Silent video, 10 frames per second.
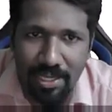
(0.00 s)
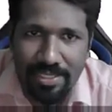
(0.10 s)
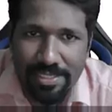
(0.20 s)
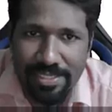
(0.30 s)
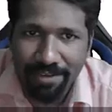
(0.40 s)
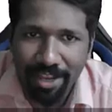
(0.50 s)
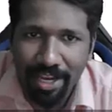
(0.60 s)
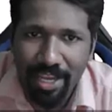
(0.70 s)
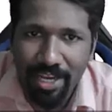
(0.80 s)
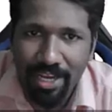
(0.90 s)
7,
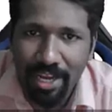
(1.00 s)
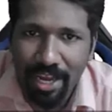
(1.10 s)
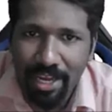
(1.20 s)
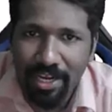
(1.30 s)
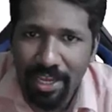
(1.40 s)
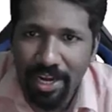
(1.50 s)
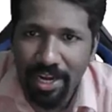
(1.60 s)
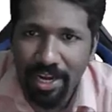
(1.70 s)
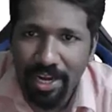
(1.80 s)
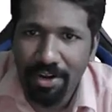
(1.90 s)
8, 9, 10,
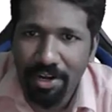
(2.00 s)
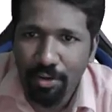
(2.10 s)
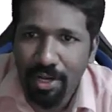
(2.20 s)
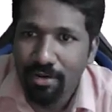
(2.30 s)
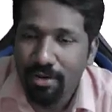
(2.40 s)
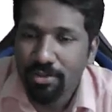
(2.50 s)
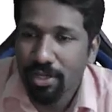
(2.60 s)
11, 12.